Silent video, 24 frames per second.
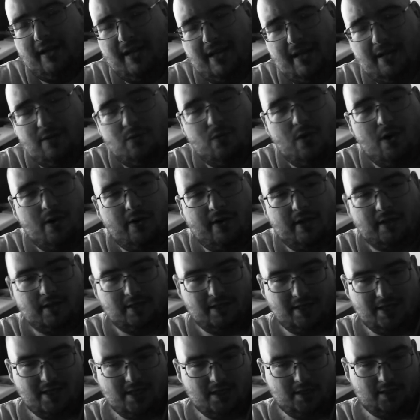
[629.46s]
out, yeah, walking's
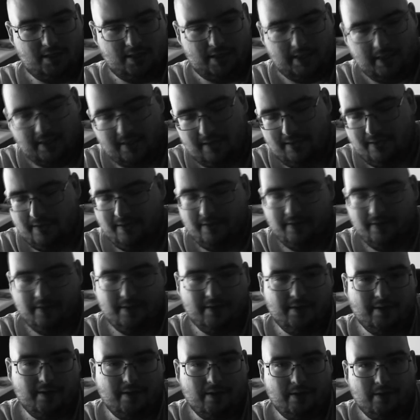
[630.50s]
easy.
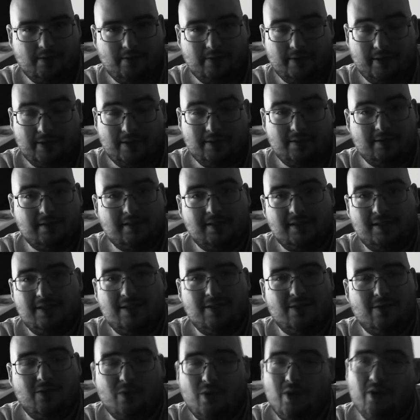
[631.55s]
Well,
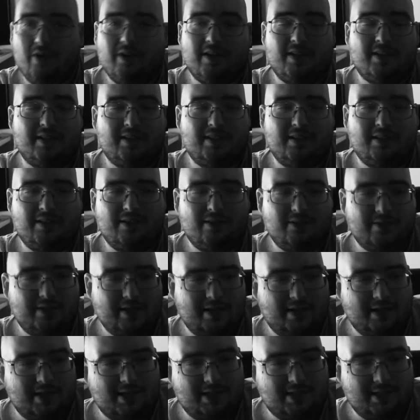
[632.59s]
walking turns
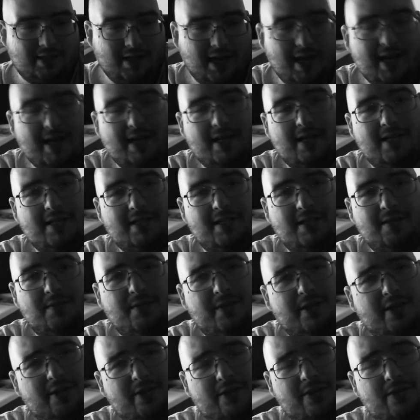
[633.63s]
out it's not easy when you're